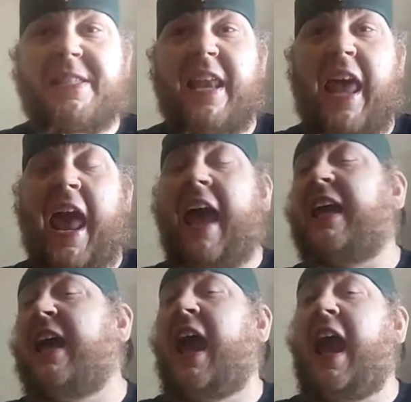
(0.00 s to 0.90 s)
up Sid
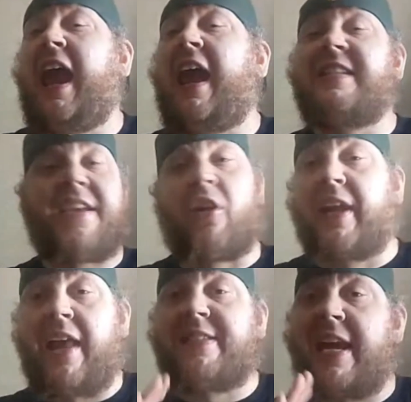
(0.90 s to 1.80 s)
Haig, and David
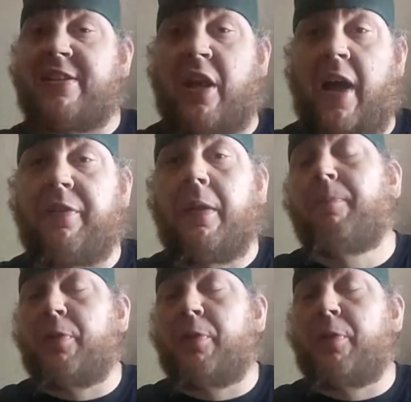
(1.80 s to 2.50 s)
Arquette takes off.